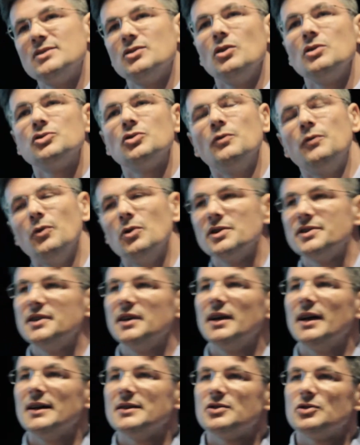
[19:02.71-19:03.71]
also forcing
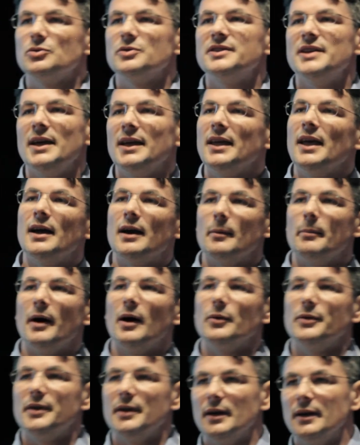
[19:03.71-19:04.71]
us to take care
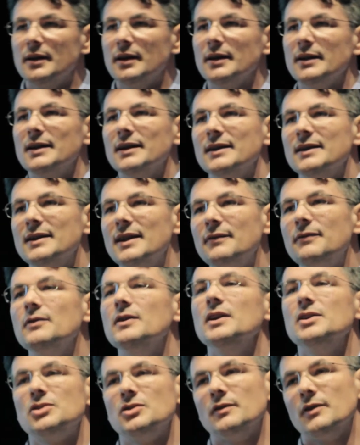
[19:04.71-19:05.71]
about the
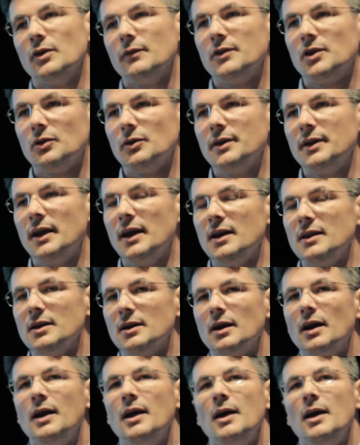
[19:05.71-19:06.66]
definition of the container.